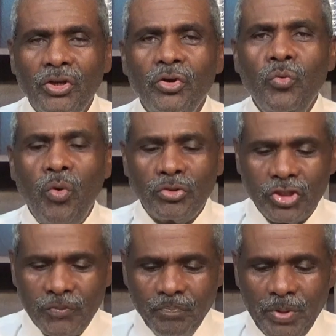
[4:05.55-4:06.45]
who won't
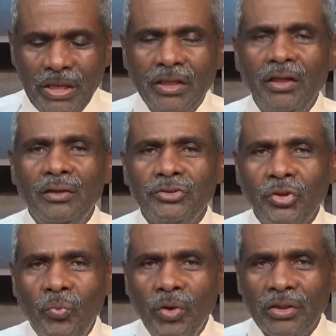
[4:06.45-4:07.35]
speak
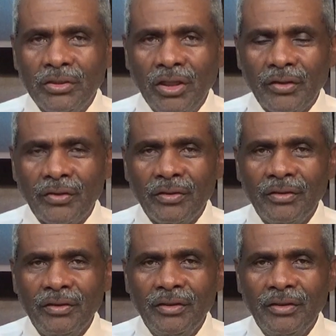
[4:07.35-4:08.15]
to one another